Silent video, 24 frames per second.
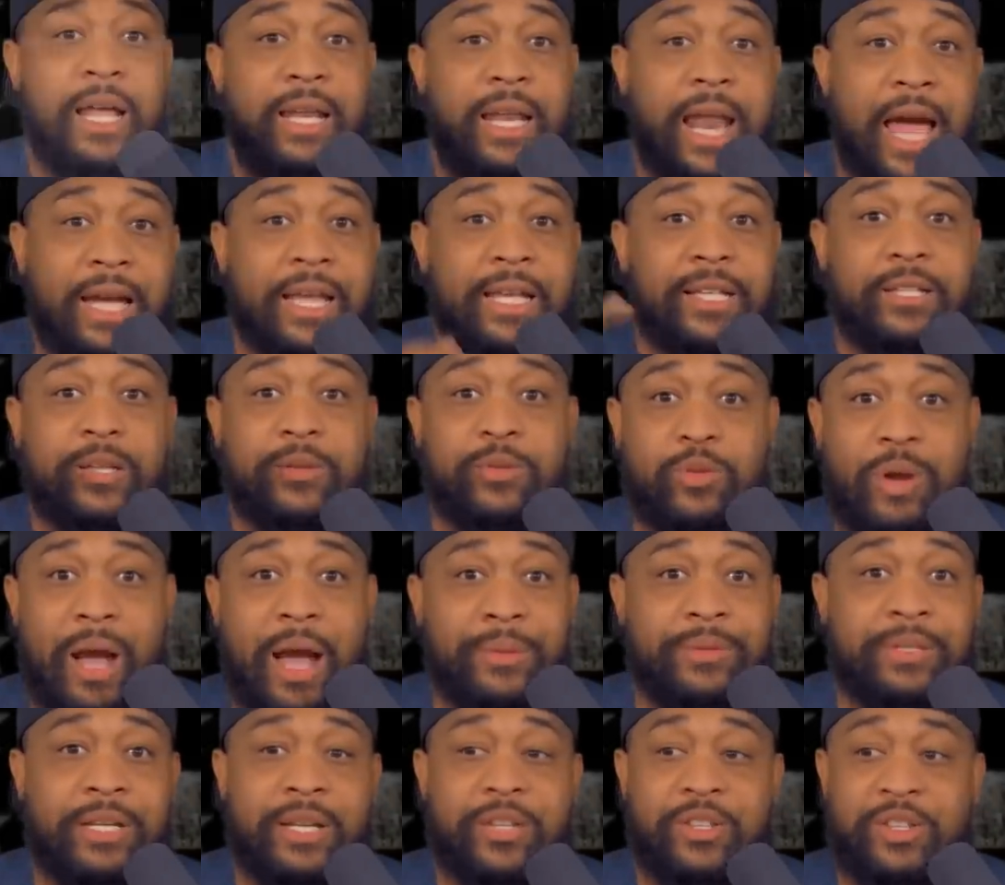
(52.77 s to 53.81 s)
Like and
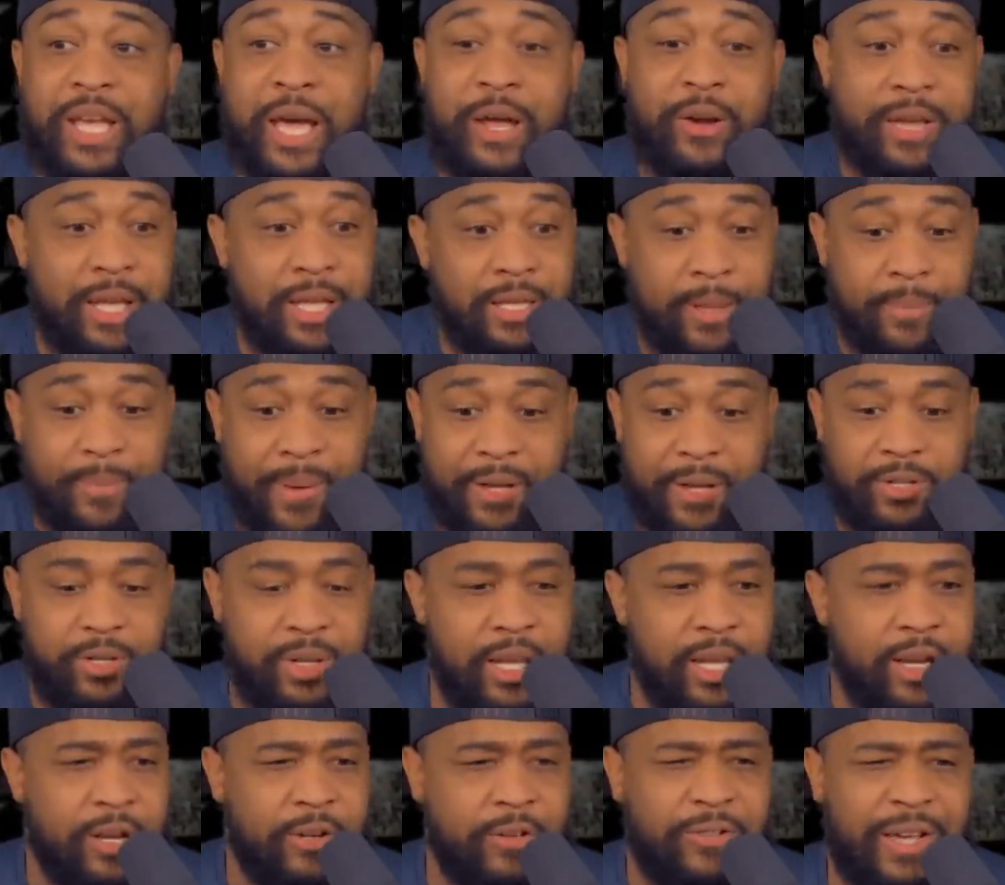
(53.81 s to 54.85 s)
subscribe to the channel. Hit the bell so you
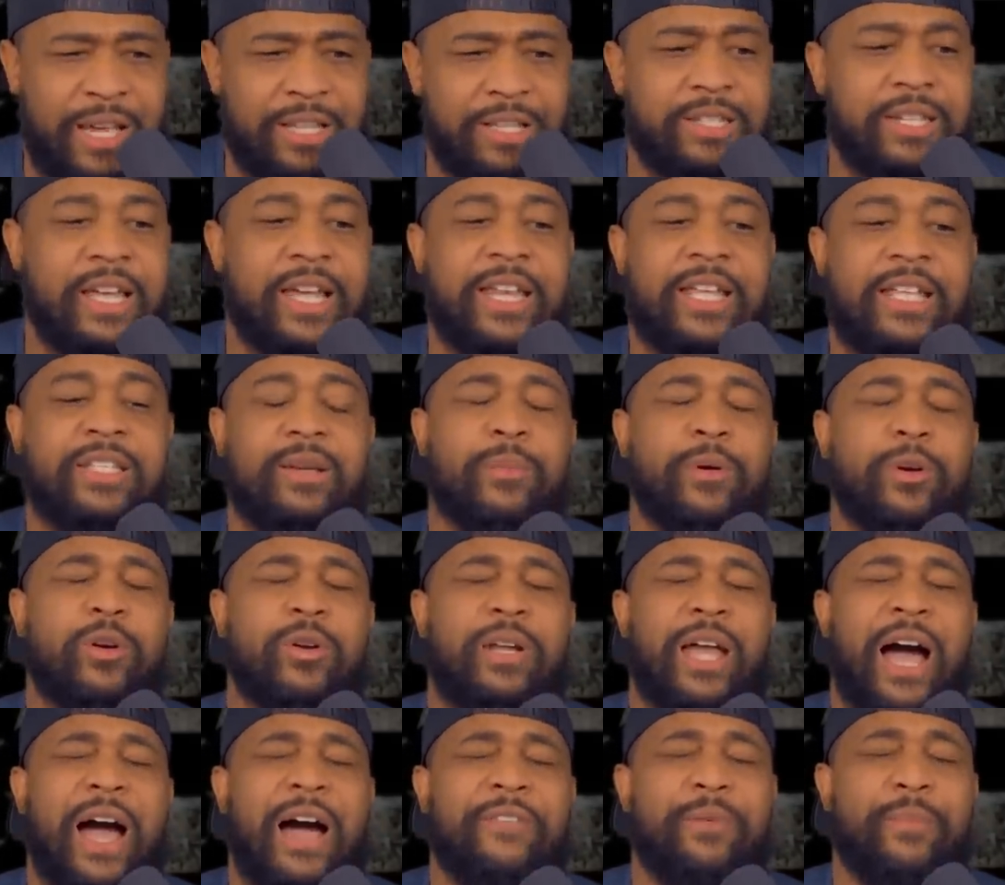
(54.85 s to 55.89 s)
get notifications anytime I go
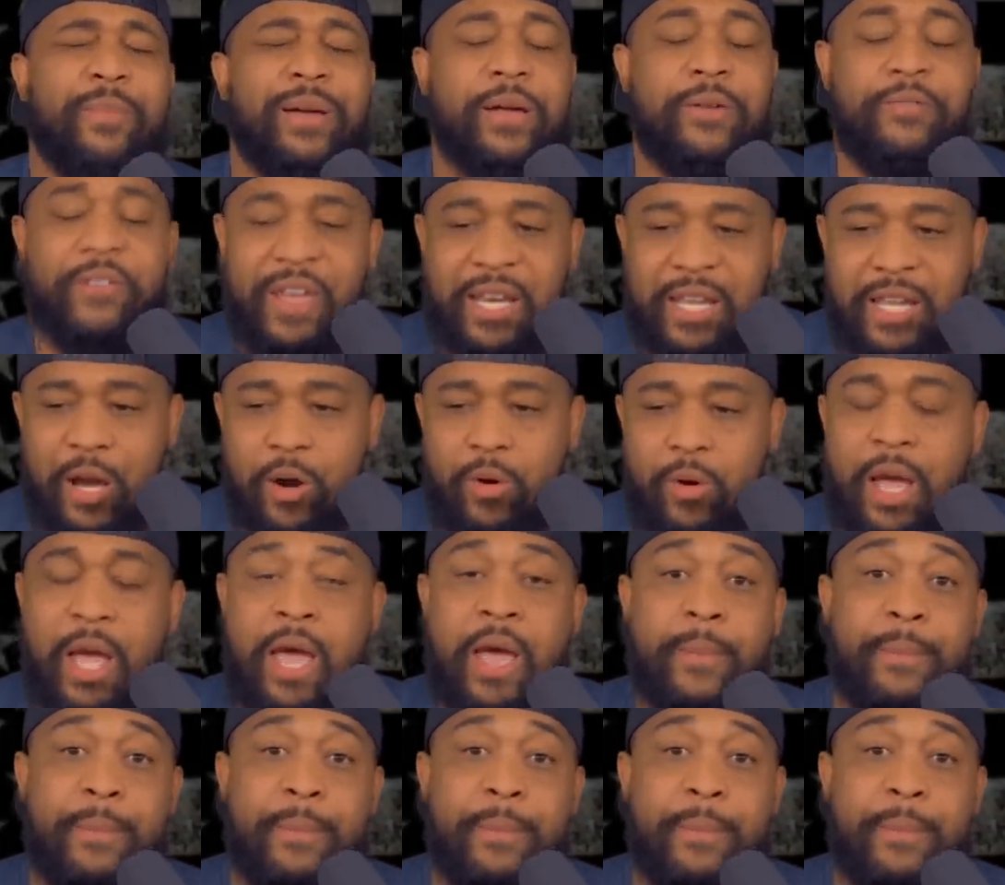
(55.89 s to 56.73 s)
live and make a video.